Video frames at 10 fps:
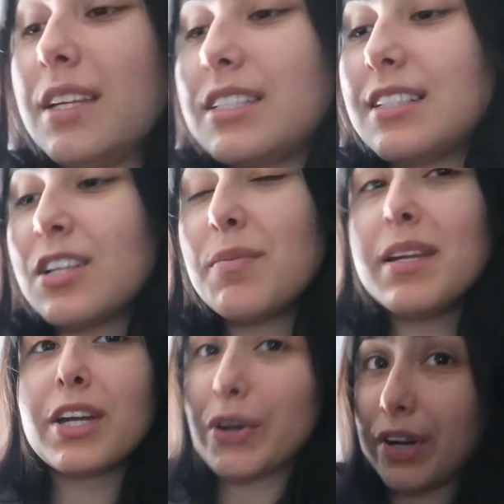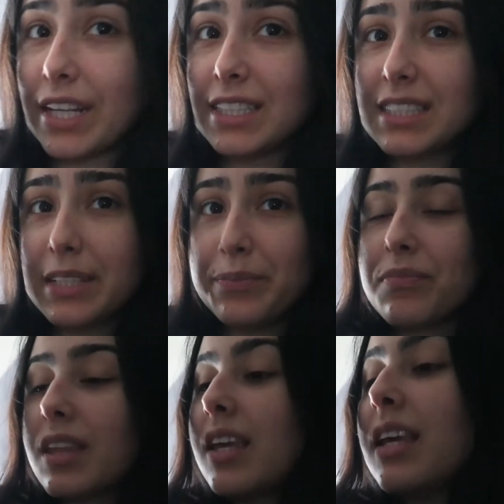He's a little bit crazy.
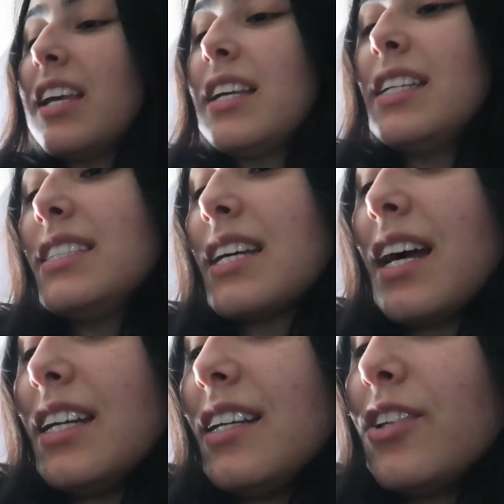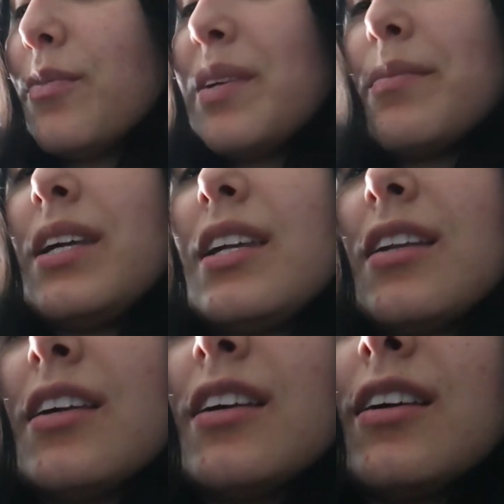He's kind of a little bit
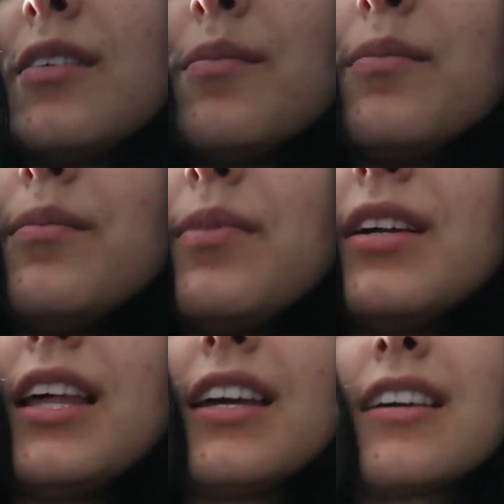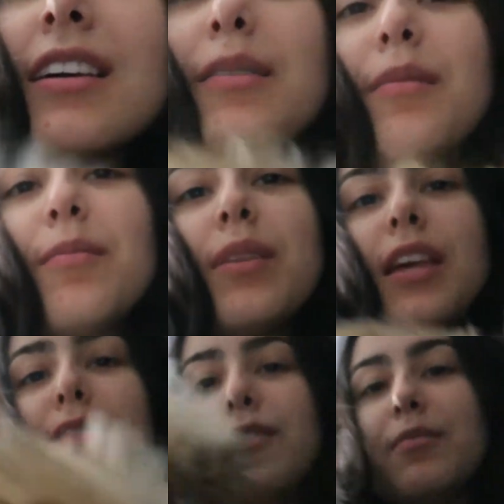mean, but like
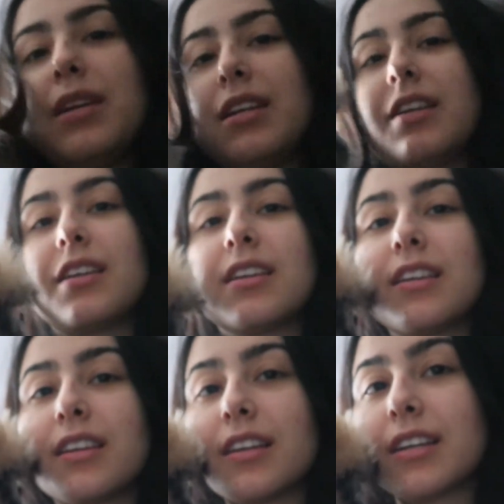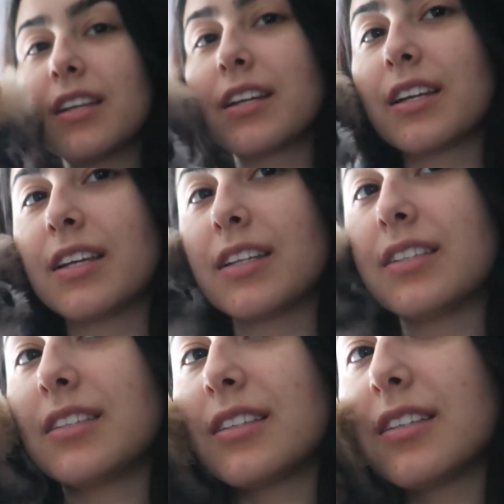playful mean. Here, here he is.